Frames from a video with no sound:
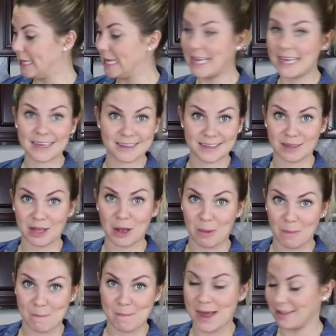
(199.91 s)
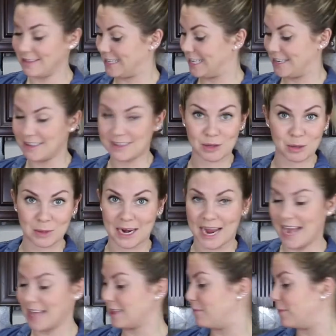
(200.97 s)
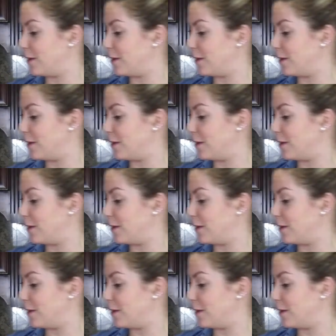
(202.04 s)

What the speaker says: ghee is melty, so I'm gonna add the